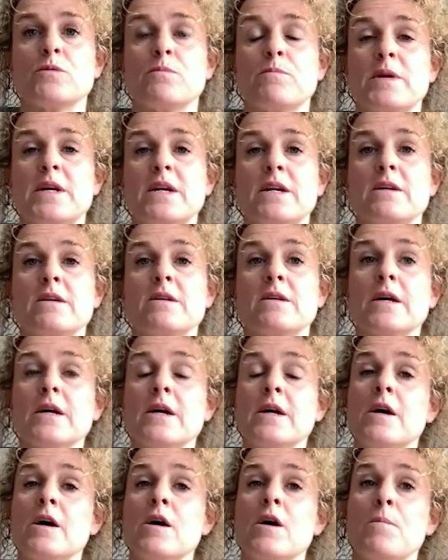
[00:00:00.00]
would be
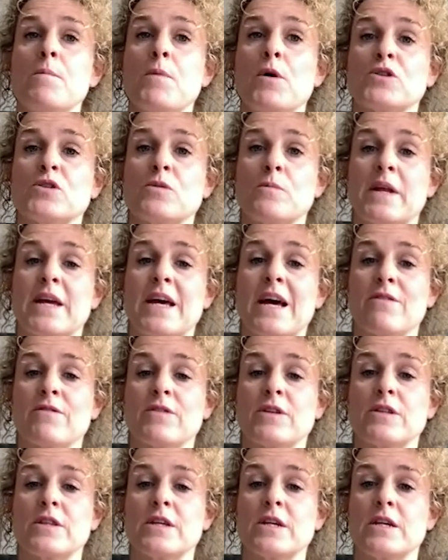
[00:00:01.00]
possibly
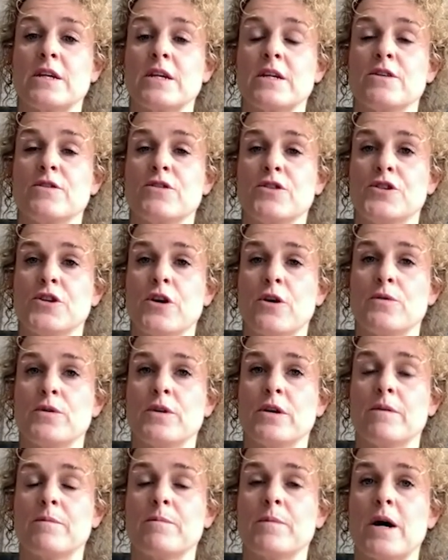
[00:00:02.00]
having the
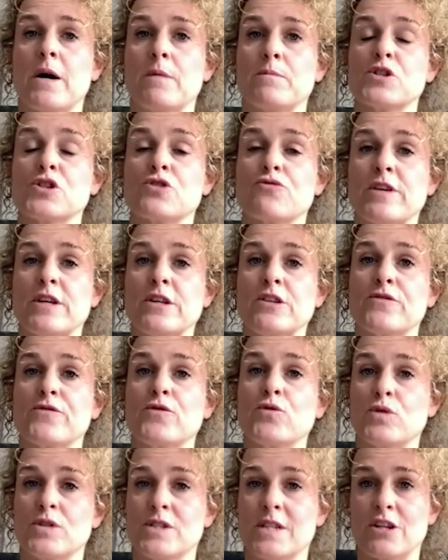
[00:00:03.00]
donor screened
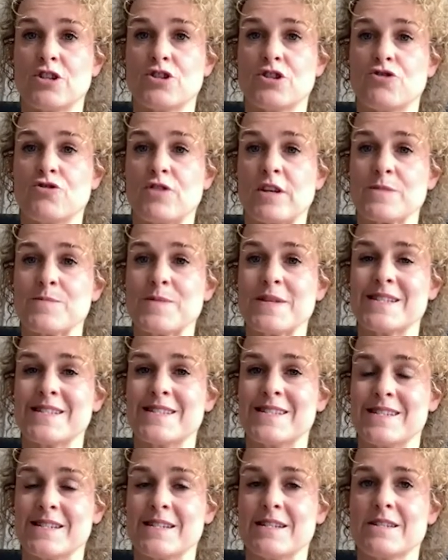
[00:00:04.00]
for sexually transmitted
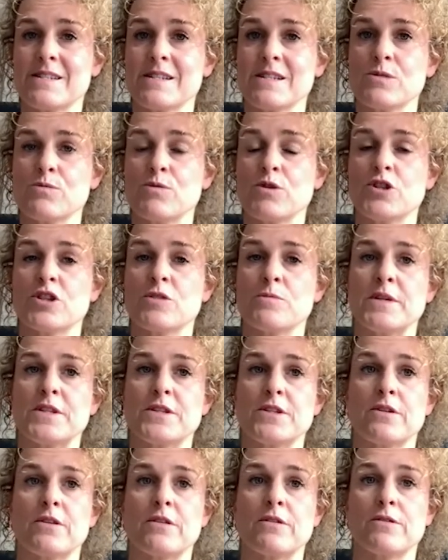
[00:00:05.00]
diseases, which can be
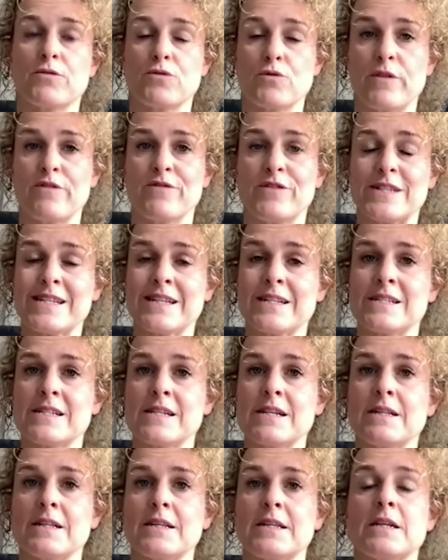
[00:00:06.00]
done through a
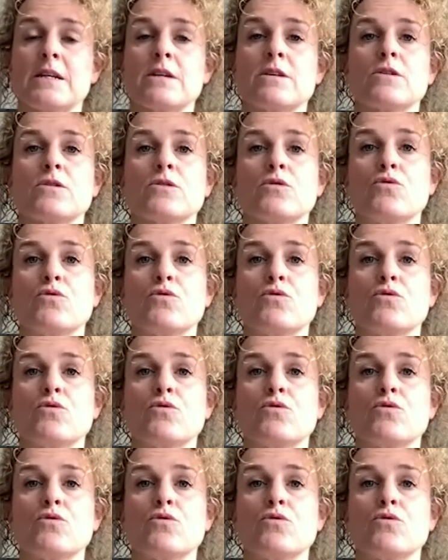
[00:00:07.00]
fertility clinic,